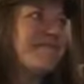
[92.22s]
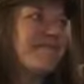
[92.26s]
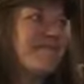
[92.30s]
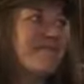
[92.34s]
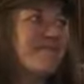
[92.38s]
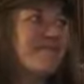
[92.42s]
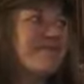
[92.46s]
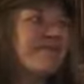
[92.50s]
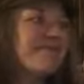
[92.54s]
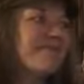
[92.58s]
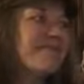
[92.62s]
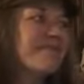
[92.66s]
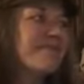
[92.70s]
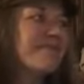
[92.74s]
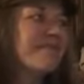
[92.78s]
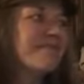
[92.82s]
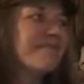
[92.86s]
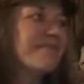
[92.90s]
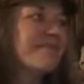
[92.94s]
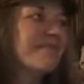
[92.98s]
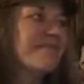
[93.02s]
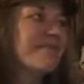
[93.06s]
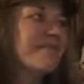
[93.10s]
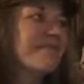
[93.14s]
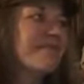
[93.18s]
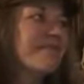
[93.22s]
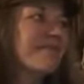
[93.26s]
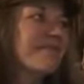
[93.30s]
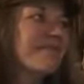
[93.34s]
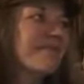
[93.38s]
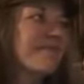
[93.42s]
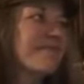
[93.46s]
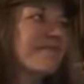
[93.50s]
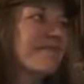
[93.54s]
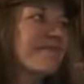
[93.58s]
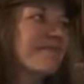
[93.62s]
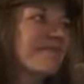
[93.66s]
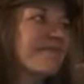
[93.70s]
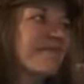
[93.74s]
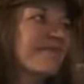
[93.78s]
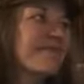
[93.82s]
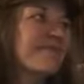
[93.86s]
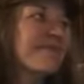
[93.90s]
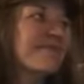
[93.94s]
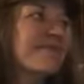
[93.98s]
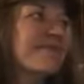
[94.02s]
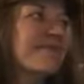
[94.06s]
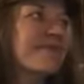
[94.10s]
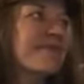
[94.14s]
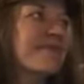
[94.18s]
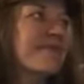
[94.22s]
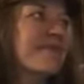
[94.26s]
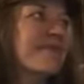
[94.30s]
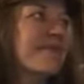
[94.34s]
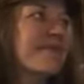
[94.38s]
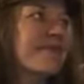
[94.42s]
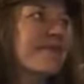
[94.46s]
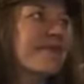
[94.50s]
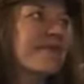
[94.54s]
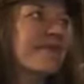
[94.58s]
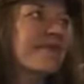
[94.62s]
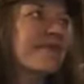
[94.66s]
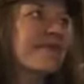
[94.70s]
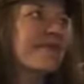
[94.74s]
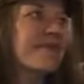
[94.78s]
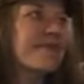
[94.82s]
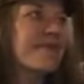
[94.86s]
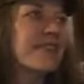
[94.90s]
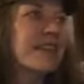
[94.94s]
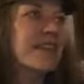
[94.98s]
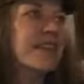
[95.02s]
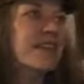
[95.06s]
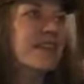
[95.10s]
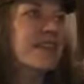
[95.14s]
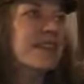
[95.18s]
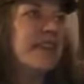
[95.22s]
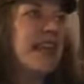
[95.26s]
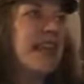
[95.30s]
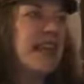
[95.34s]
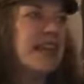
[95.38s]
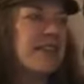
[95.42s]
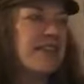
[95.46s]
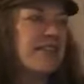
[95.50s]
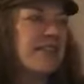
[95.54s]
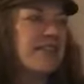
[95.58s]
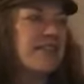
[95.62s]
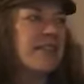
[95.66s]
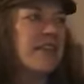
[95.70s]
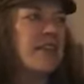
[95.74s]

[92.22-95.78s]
No words are spoken by the person on screen.